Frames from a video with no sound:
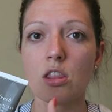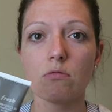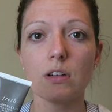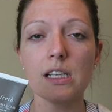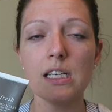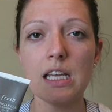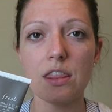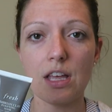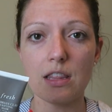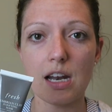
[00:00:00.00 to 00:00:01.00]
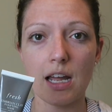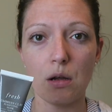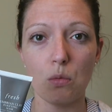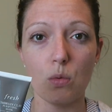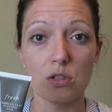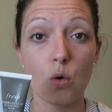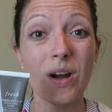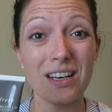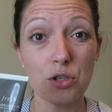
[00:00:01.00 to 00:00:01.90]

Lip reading: The really neat thing that I was quite